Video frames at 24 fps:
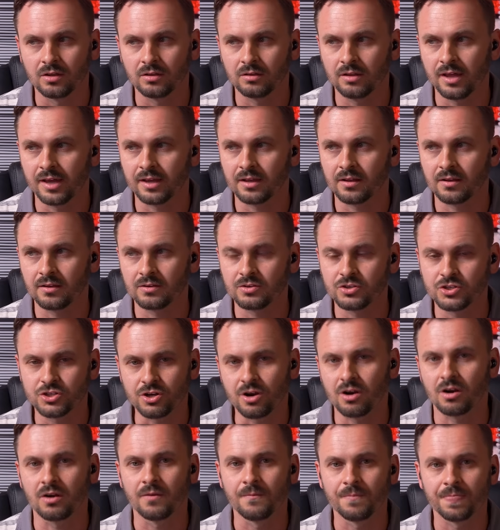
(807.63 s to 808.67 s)
Like,
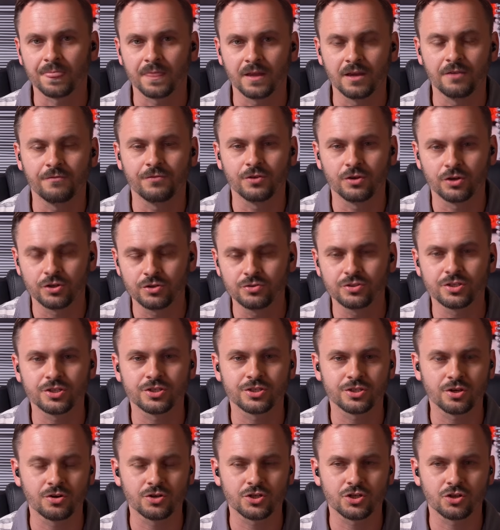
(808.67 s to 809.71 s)
sure, if you're
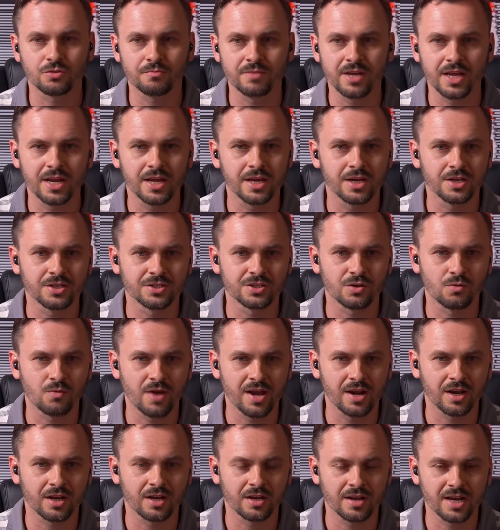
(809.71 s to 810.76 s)
using social media as a
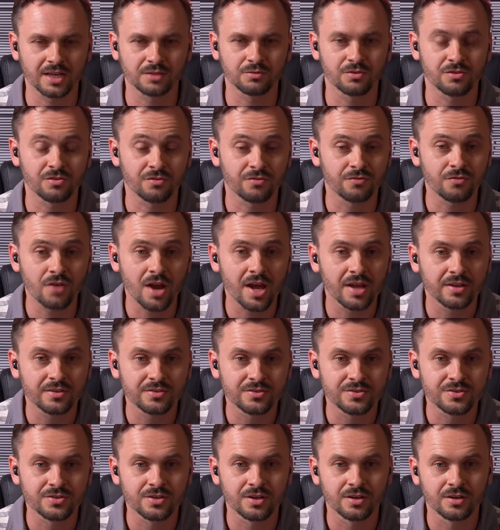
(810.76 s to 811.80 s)
way to connect with your
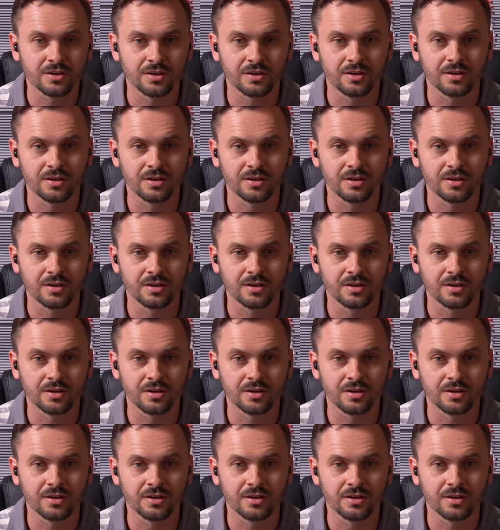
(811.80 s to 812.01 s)
friends,